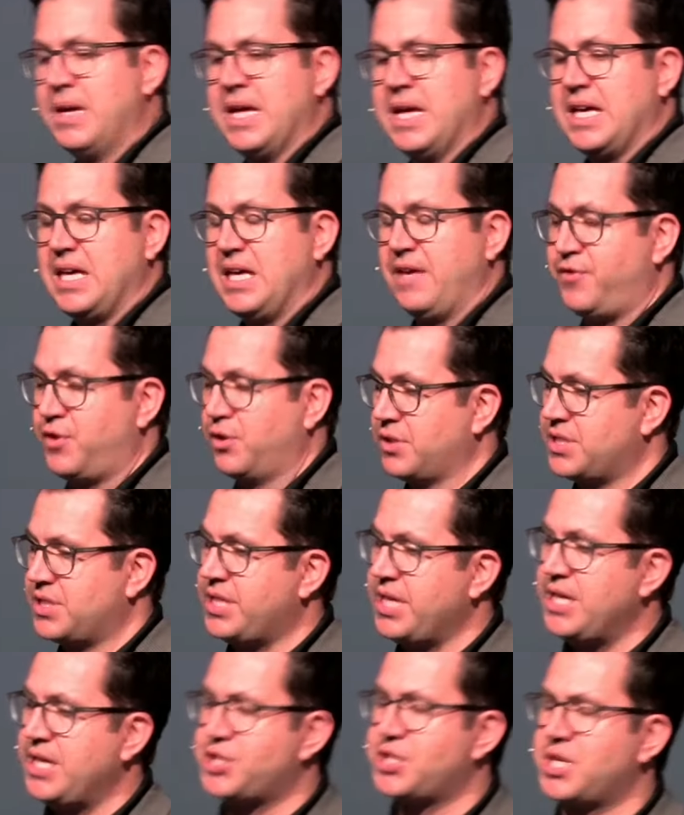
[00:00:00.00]
if you're
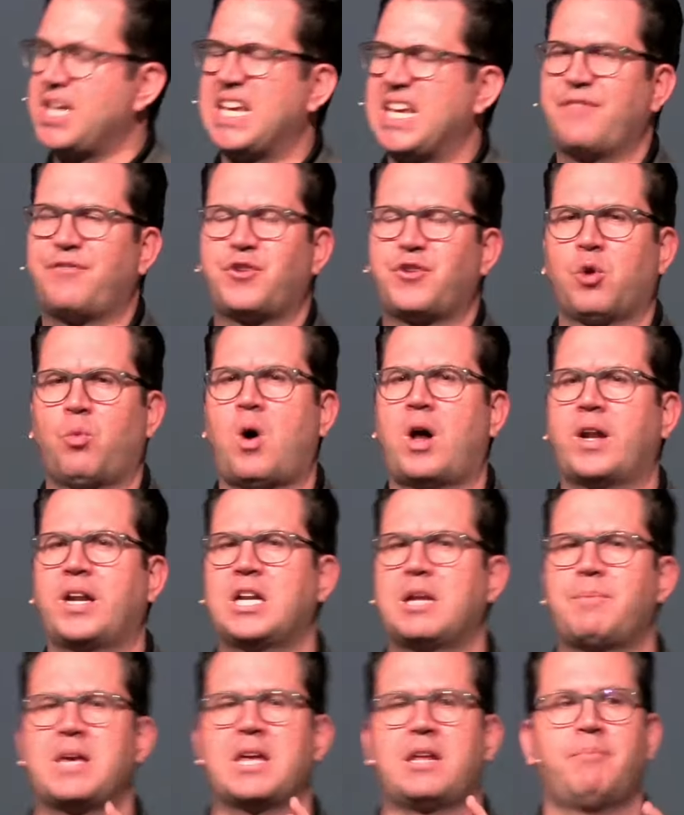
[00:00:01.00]
teaching, if you're wanting
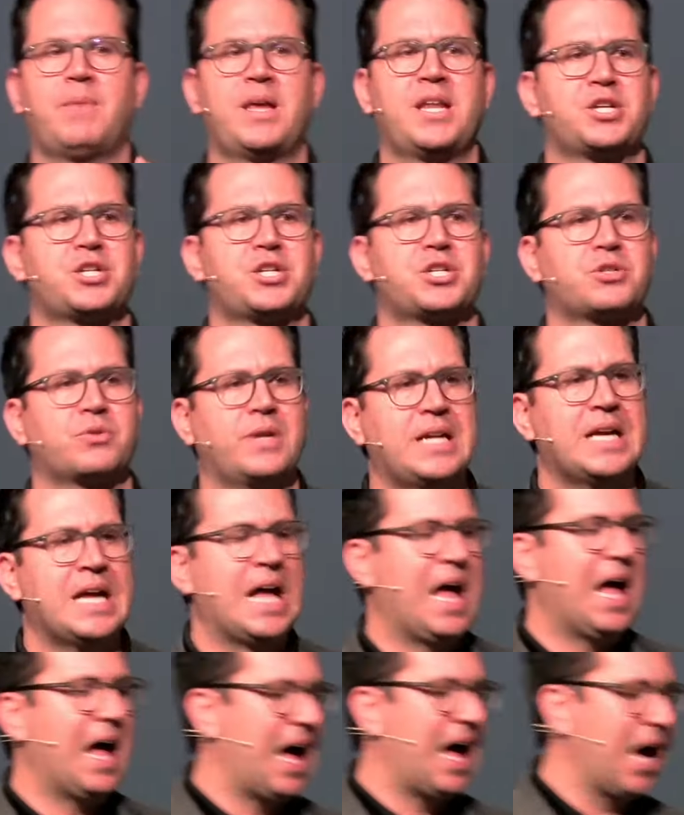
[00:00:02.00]
to be in ministry,
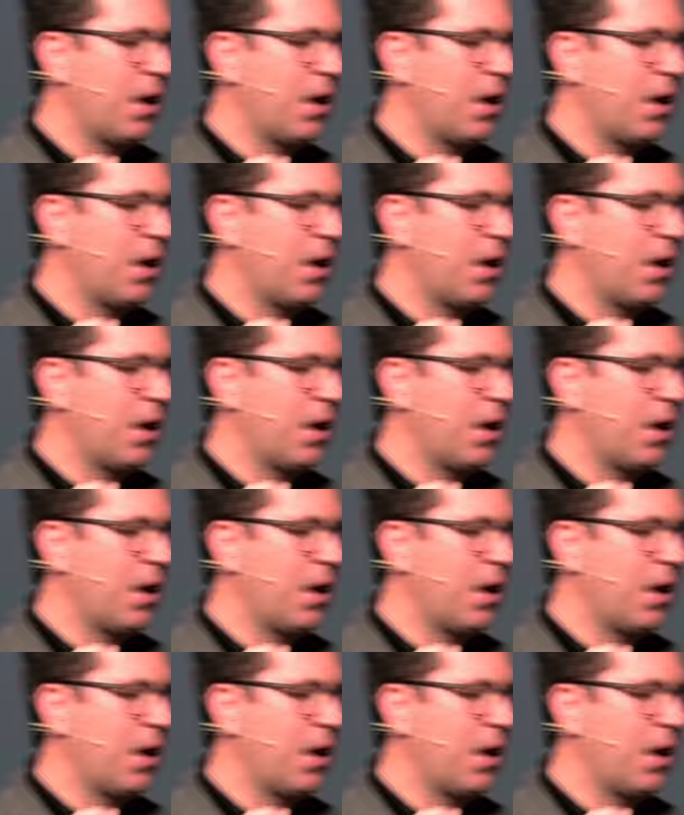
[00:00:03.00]
I